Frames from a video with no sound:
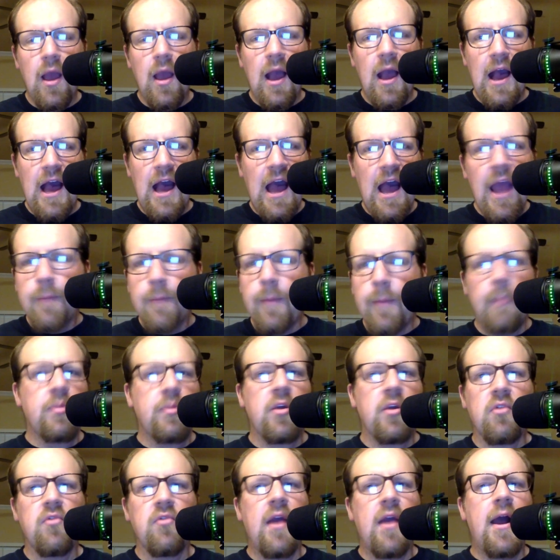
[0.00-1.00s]
hype up
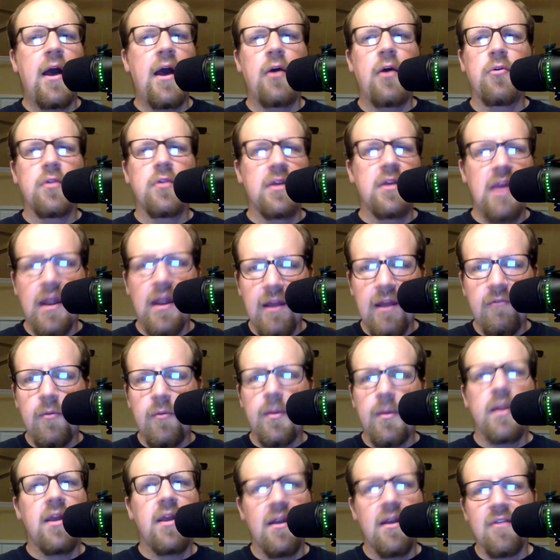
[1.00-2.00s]
the crowd, get
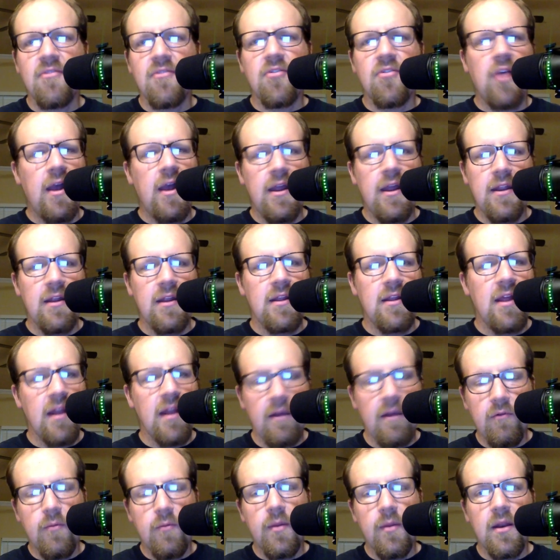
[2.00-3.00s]
everybody excited, get
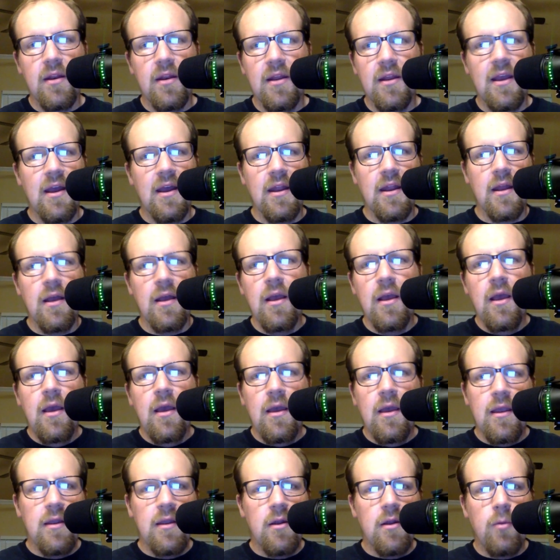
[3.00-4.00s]
everybody to kind
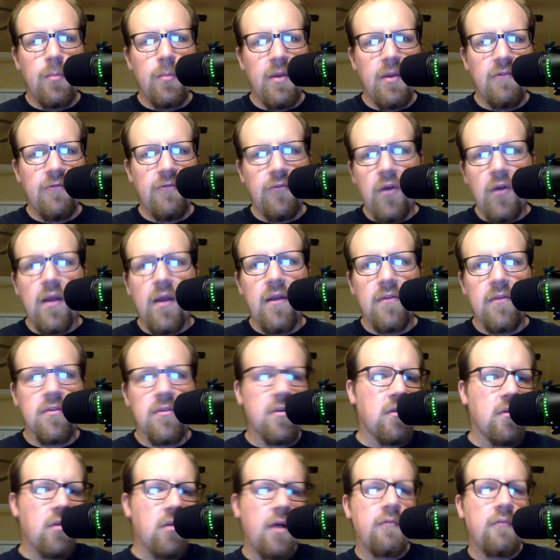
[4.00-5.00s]
of, be
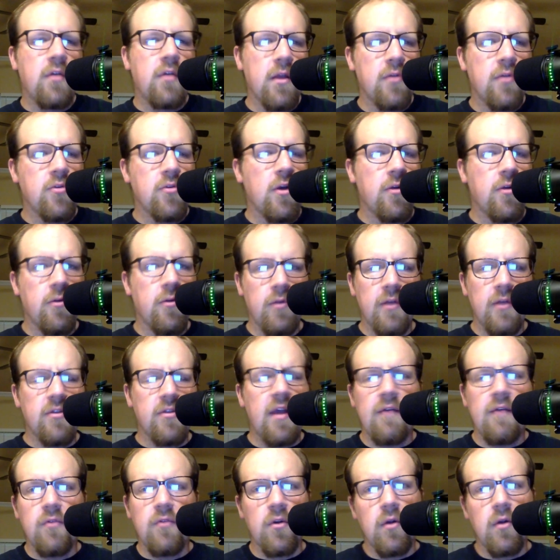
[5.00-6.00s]
friends and love on each other. Let's
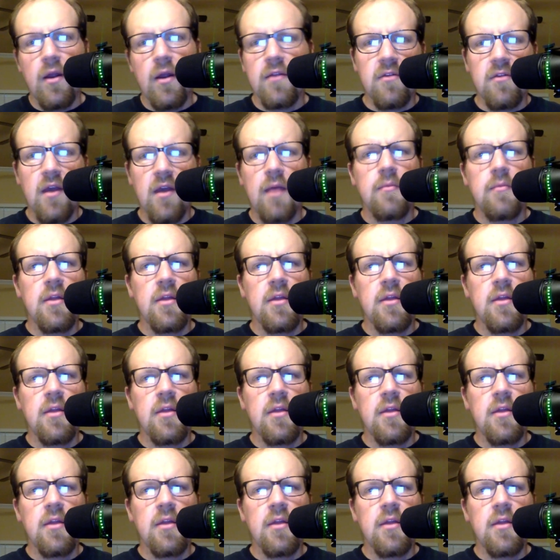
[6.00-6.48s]
have a great time